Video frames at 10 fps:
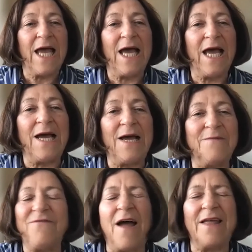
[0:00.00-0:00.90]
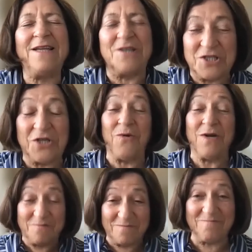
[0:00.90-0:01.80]
to do
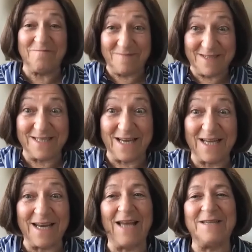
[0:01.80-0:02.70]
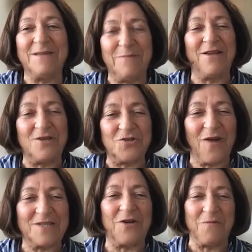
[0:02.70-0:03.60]
it, not to be their
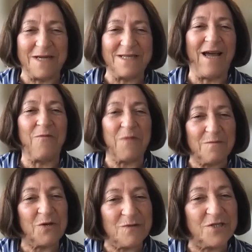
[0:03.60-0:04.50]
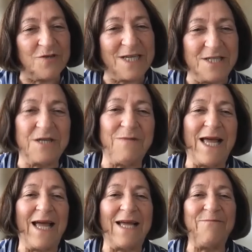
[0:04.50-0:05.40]
director, but to help them do a strategic
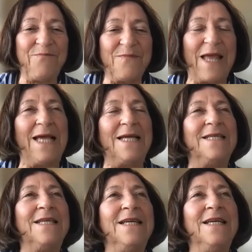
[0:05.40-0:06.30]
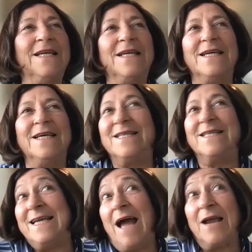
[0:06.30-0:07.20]
plan. And
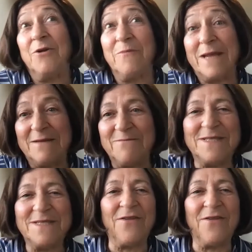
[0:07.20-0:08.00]
they hired me. So